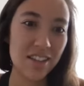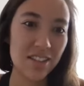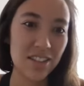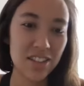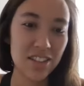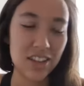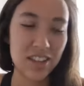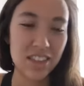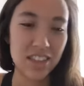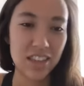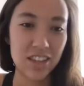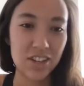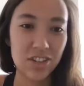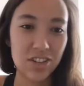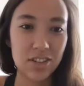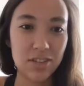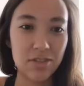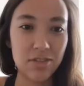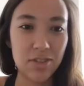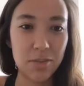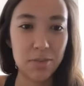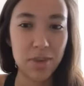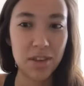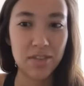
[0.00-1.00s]
So I think it
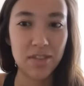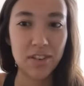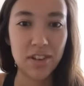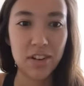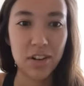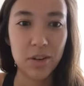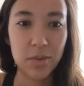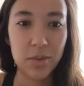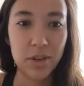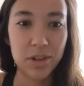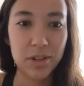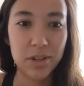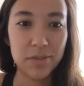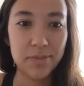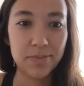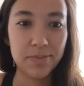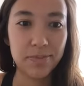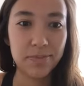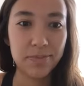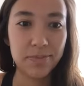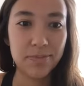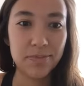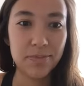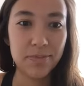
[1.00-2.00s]
just fit me very well.
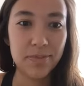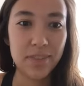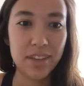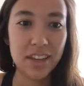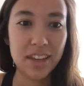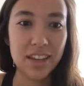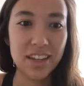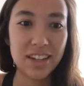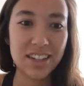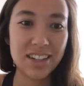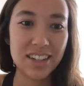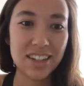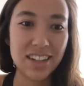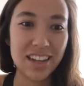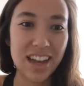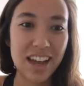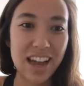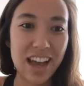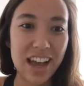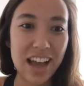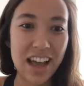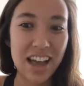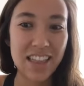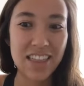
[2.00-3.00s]
And
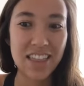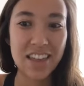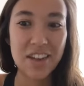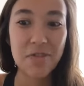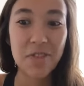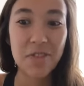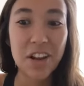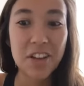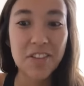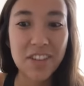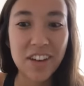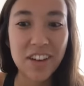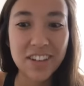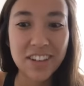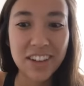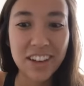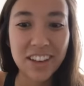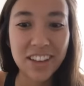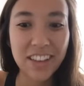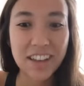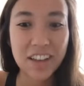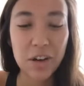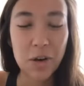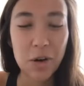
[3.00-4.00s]
then when I found
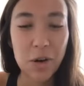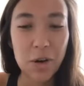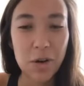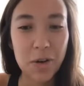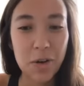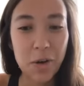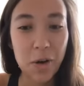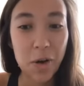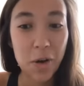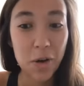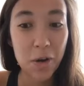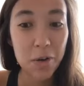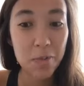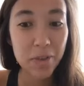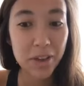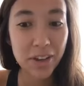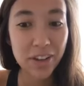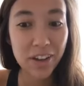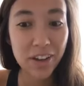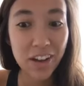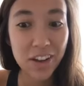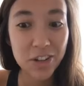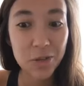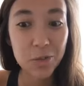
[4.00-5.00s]
out like, oh my
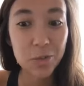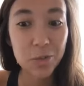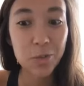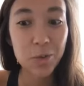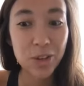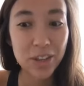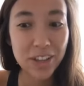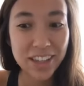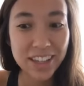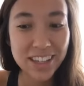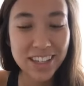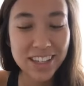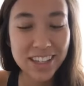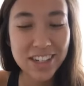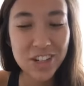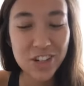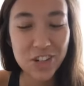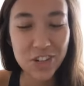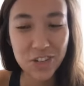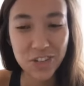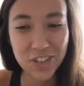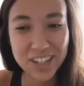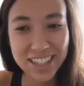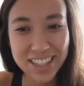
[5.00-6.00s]
gosh, we can
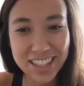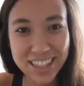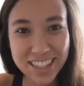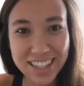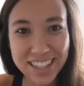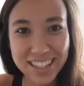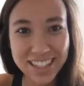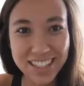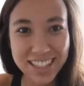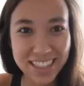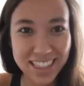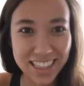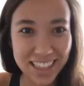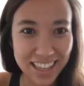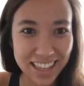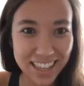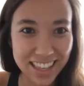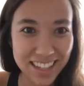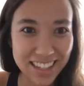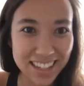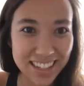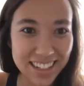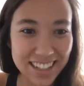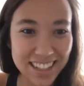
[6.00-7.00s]
treat these
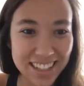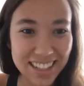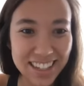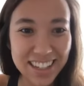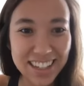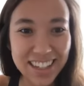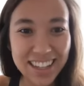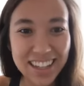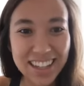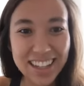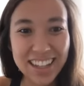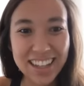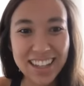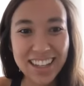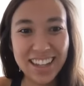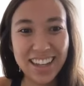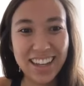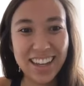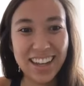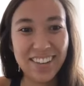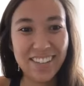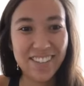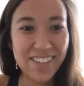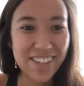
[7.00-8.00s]
things.
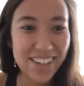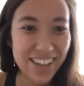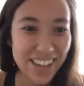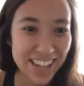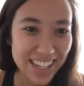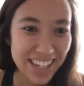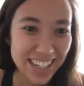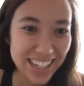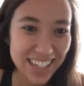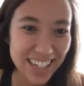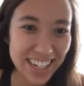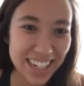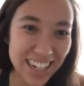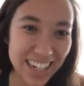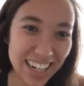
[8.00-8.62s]
What?